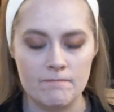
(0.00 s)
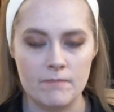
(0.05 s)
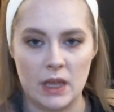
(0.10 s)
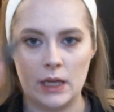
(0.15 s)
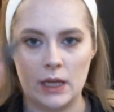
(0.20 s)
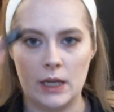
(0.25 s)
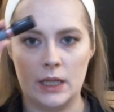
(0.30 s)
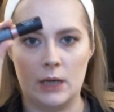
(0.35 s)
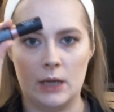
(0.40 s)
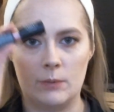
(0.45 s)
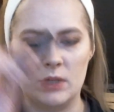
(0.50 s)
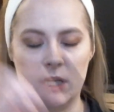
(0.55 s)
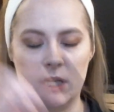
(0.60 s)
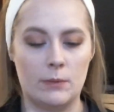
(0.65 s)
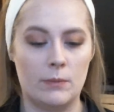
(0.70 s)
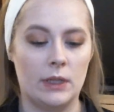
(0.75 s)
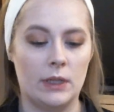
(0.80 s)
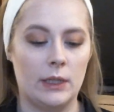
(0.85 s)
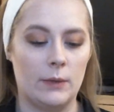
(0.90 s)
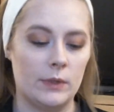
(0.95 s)
And then I'm taking my
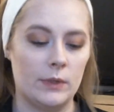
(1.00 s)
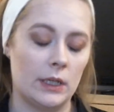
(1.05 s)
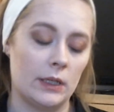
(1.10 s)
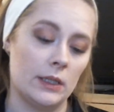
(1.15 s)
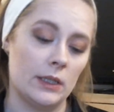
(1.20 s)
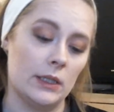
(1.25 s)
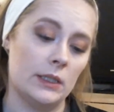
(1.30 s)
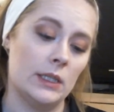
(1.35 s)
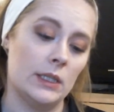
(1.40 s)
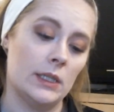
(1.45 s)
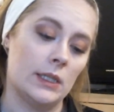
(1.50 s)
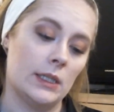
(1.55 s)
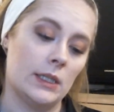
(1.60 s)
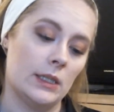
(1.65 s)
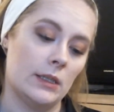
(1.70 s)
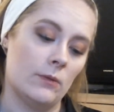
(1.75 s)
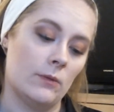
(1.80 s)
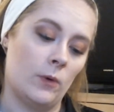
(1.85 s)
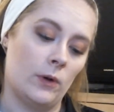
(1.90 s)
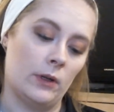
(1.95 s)
lipstick. This is
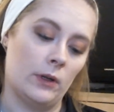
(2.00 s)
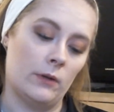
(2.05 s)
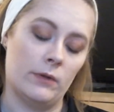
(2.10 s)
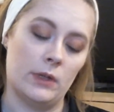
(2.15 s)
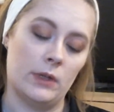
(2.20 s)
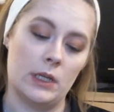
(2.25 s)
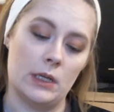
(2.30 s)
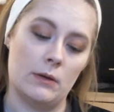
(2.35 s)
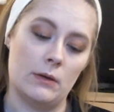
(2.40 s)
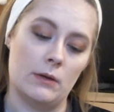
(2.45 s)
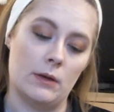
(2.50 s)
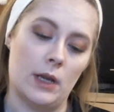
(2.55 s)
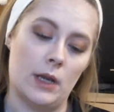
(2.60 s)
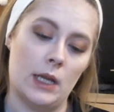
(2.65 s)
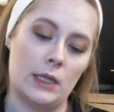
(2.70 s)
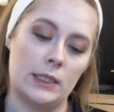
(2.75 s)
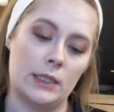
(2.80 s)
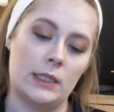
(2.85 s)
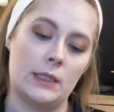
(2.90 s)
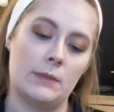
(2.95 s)
one of the
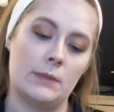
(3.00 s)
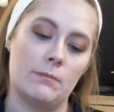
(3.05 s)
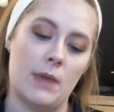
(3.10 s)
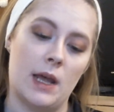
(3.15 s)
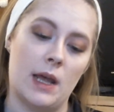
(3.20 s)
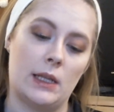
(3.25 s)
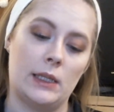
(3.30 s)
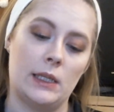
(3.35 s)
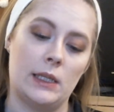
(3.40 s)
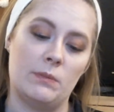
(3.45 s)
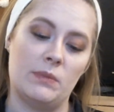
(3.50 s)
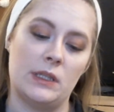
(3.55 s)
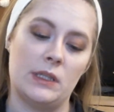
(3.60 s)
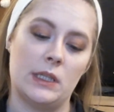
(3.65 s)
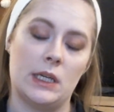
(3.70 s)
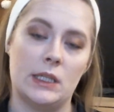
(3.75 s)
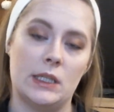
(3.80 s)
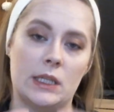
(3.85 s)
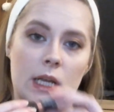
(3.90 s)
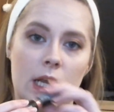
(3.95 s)
NYX matte
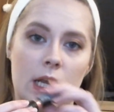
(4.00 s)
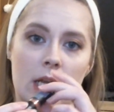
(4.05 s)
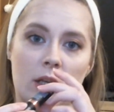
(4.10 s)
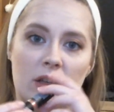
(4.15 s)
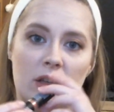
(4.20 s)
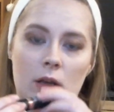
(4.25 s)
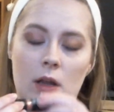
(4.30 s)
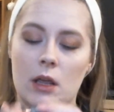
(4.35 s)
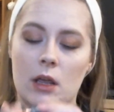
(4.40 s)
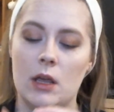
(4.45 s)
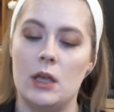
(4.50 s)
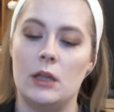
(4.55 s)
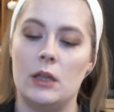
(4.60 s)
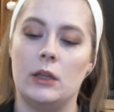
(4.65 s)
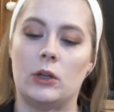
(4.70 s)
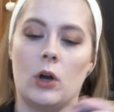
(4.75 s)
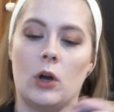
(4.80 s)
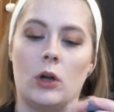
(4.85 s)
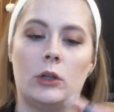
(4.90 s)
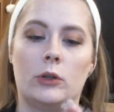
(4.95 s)
lipsticks in the
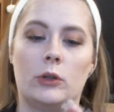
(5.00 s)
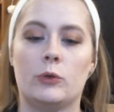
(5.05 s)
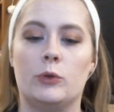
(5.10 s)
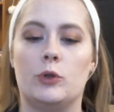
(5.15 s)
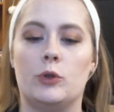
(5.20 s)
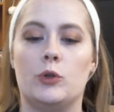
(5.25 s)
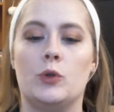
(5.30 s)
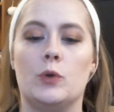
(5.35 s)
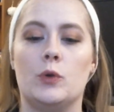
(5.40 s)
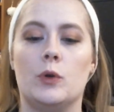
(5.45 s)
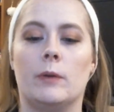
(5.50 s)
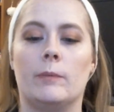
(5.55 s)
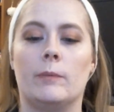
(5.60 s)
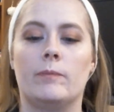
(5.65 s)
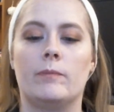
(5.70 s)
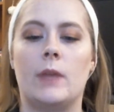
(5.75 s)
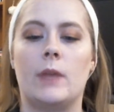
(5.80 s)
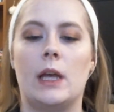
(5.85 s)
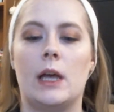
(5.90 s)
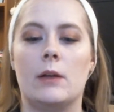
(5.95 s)
color Couture.
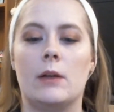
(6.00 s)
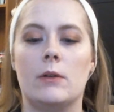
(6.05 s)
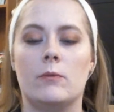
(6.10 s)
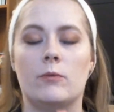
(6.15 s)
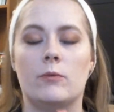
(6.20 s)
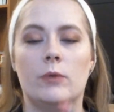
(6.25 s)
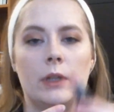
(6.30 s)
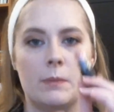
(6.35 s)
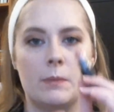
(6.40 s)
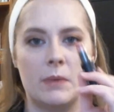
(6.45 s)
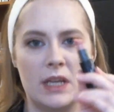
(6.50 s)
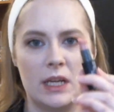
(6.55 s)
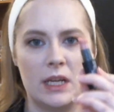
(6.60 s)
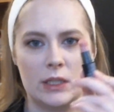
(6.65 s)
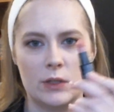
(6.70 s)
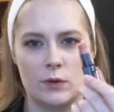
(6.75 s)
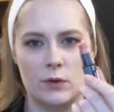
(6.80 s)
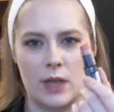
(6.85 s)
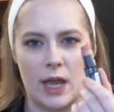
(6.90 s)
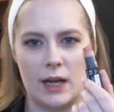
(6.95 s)
I've really been into
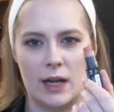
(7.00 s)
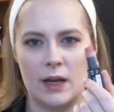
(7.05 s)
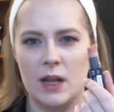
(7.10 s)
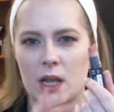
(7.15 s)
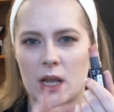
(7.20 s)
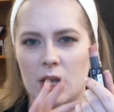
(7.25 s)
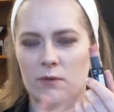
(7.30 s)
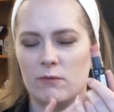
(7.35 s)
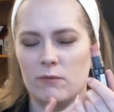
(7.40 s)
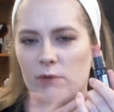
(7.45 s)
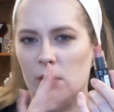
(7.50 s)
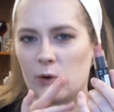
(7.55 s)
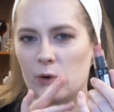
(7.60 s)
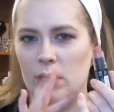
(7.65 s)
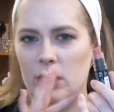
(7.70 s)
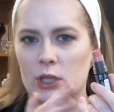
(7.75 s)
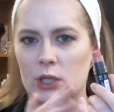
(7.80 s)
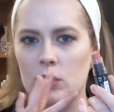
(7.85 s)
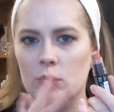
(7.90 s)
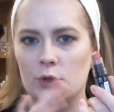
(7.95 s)
that very
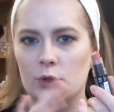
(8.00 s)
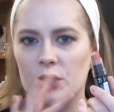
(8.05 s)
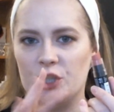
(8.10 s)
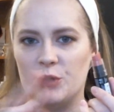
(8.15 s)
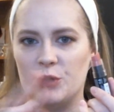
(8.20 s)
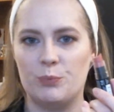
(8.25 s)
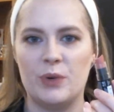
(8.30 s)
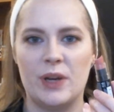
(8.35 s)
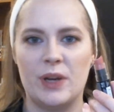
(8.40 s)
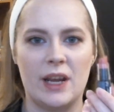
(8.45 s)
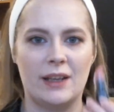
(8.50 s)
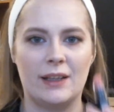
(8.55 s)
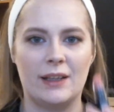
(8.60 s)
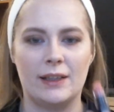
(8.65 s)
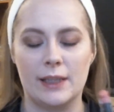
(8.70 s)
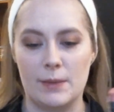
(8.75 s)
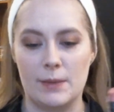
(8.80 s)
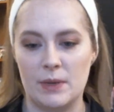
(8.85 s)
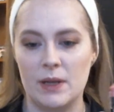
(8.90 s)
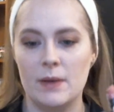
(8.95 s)
nudish pink
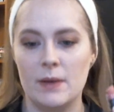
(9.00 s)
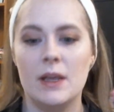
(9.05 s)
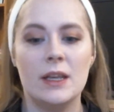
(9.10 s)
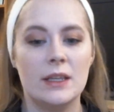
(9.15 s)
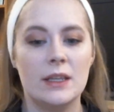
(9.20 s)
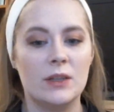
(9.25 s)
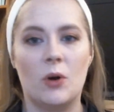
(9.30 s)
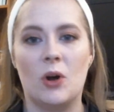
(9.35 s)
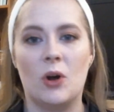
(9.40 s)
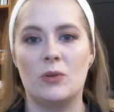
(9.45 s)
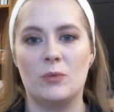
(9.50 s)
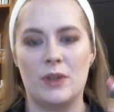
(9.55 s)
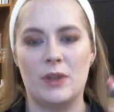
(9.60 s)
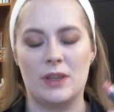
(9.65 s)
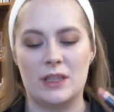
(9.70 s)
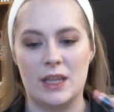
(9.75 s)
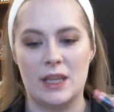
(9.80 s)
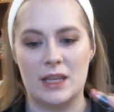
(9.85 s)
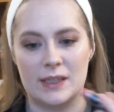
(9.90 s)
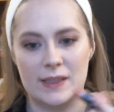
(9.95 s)
lip. So on with
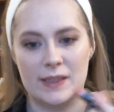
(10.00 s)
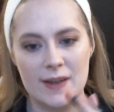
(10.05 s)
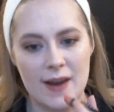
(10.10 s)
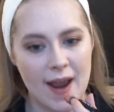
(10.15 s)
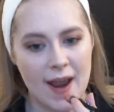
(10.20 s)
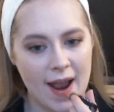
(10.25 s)
this.